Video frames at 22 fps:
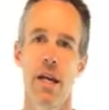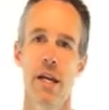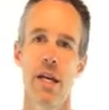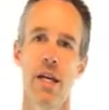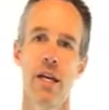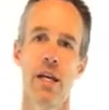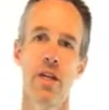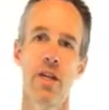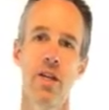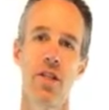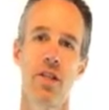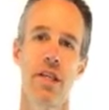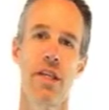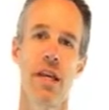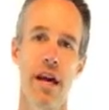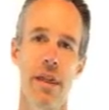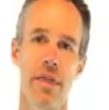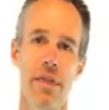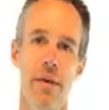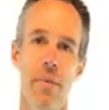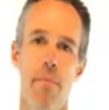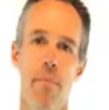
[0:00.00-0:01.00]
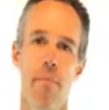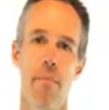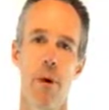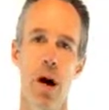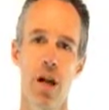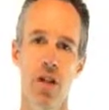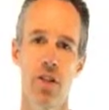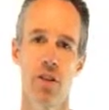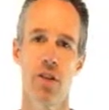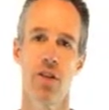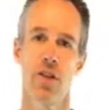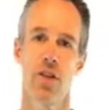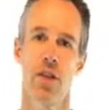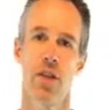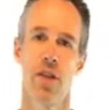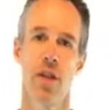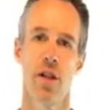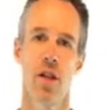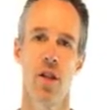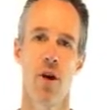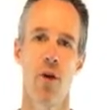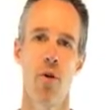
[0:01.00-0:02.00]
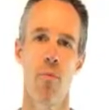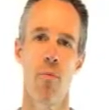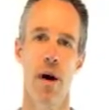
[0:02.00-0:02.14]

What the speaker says: is to get the muscles in the low